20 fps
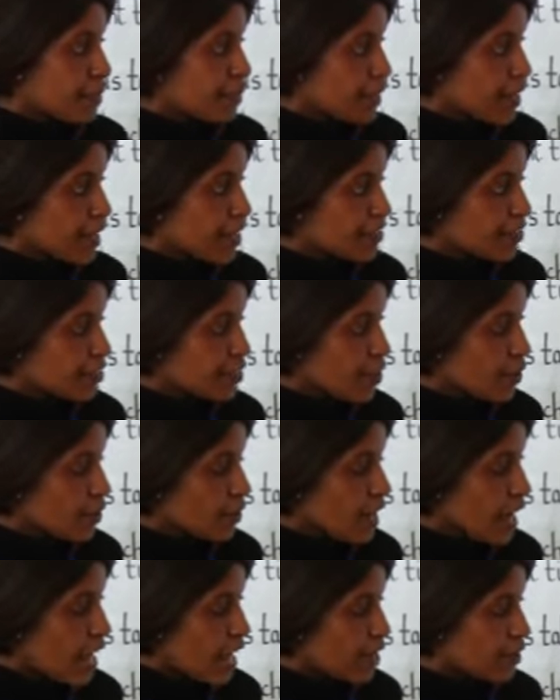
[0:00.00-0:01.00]
this
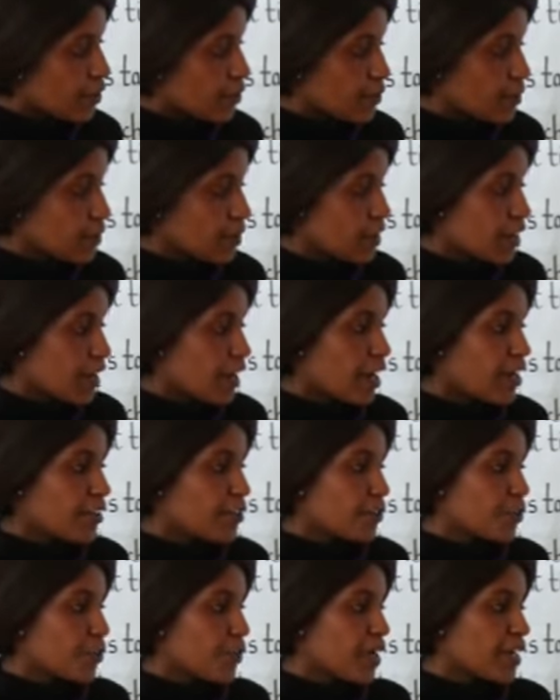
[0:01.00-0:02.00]
long arrow,
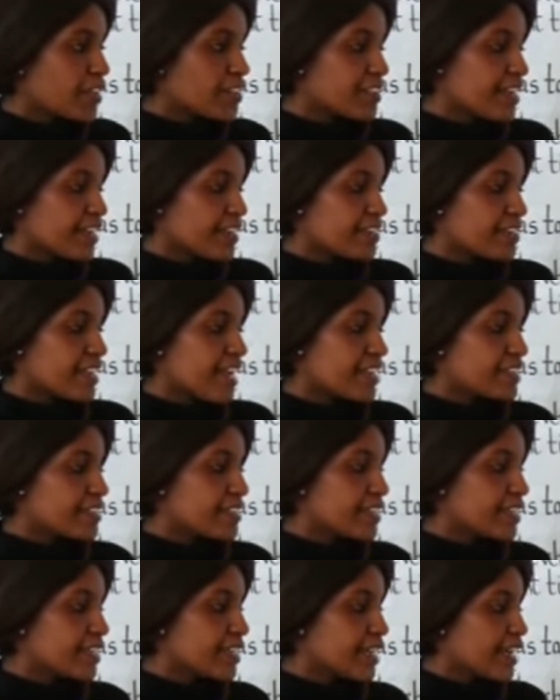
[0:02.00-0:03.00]
it points
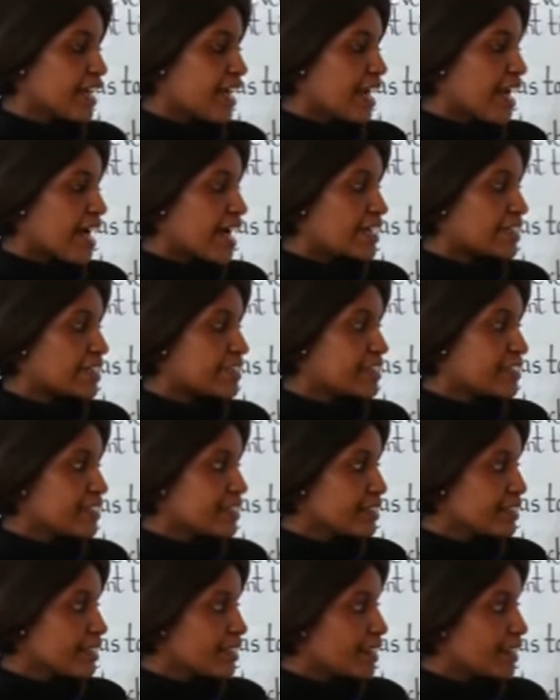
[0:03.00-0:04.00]
exactly at
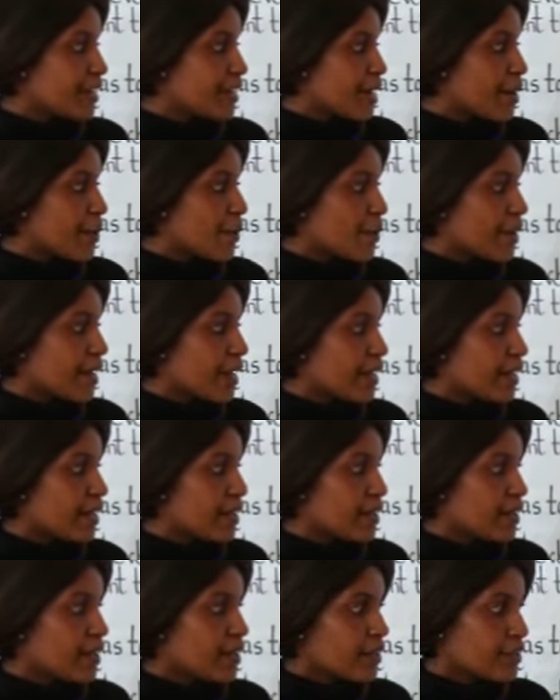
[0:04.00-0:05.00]
number
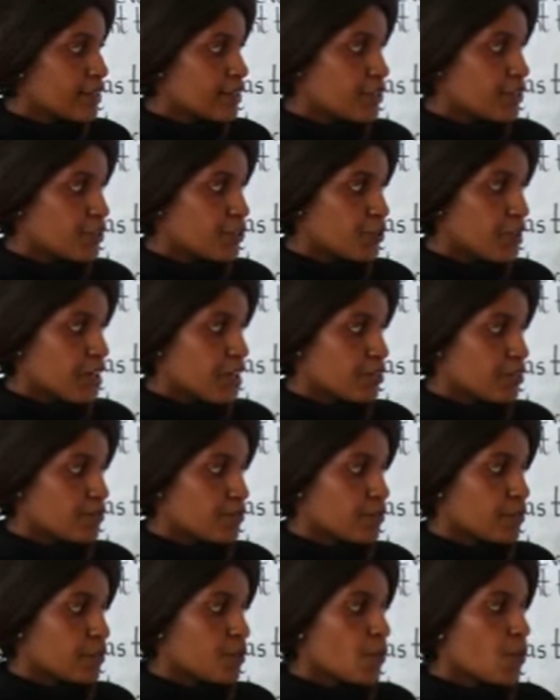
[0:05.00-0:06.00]
12,
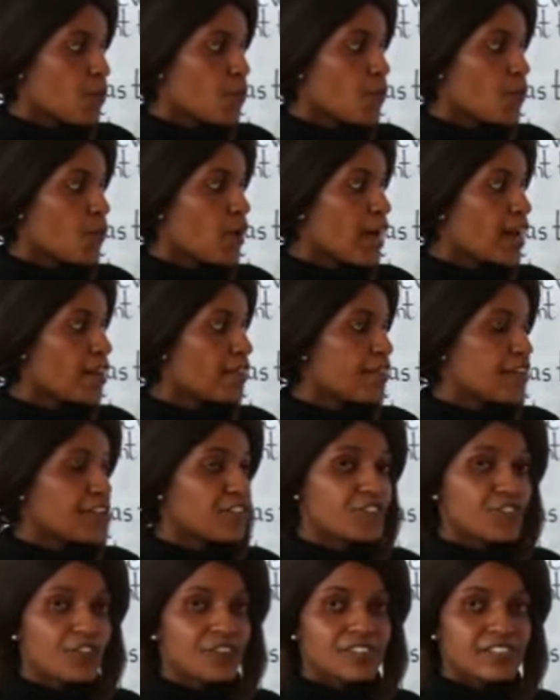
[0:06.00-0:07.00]
while the
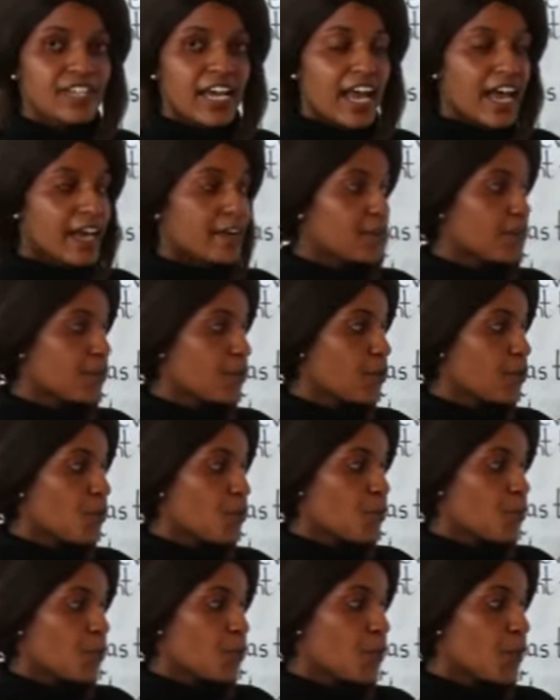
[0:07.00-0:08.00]
short arrow
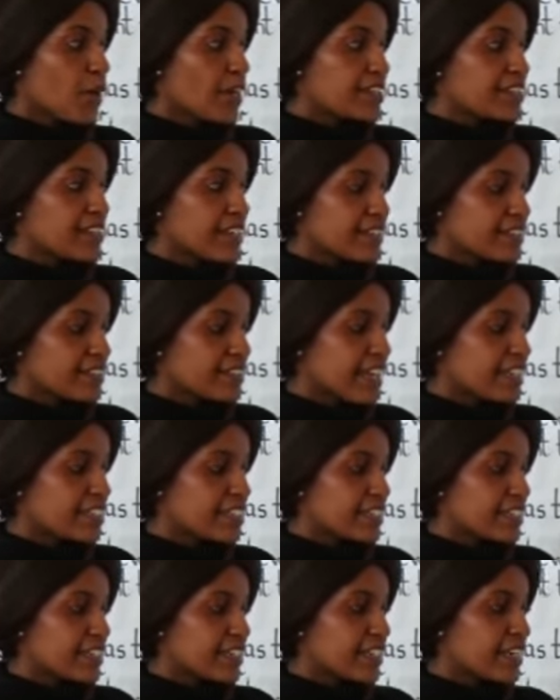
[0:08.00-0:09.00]
points
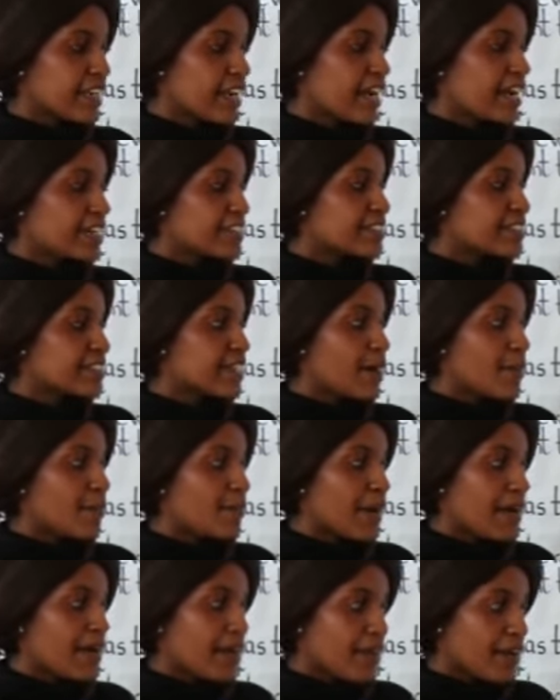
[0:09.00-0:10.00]
exactly at number